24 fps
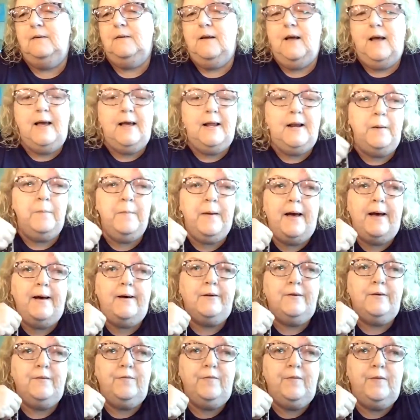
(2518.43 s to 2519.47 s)
And I'm
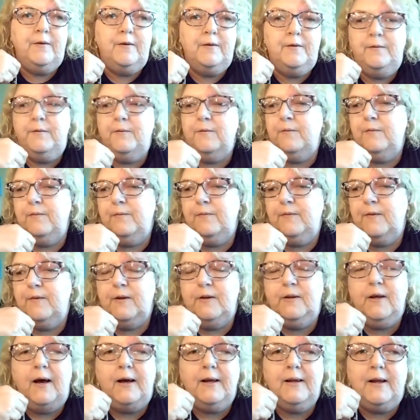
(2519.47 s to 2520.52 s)
out of the
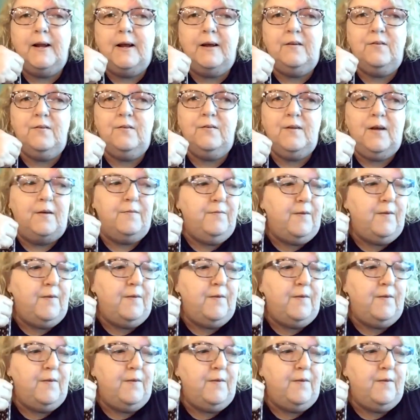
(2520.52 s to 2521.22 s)
tie-dye stuff.